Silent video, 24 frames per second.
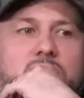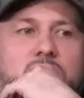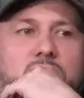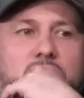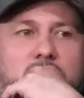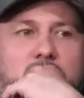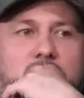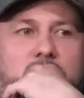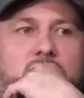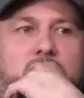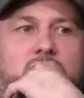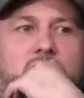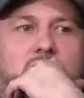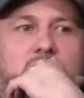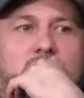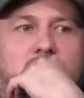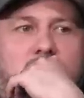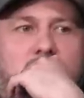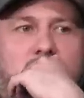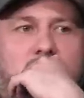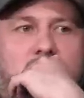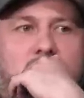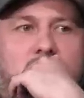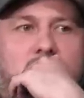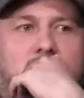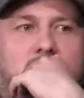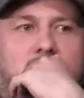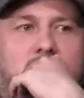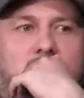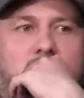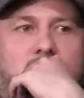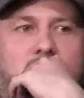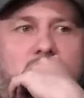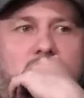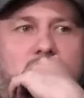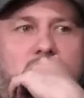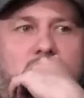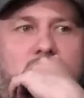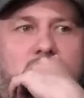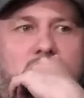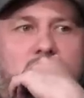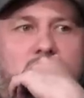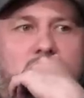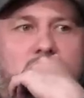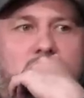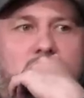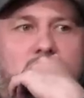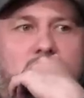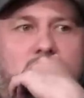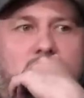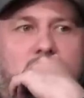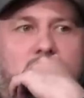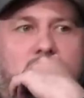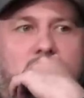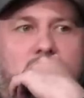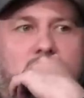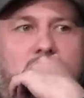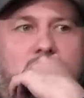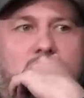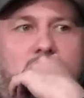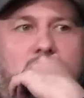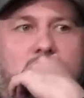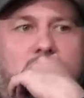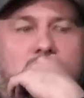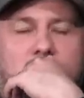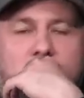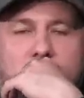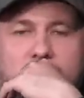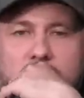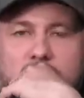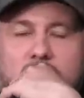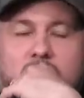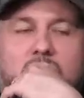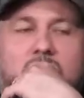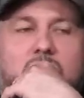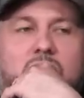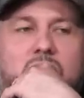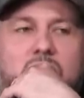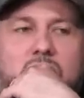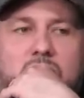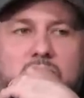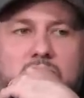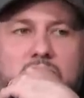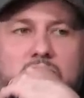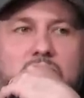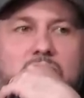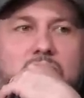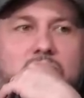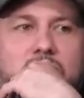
Yeah, yeah. Uh, you're comedians, so you're touring the country. Yeah, yeah, yeah.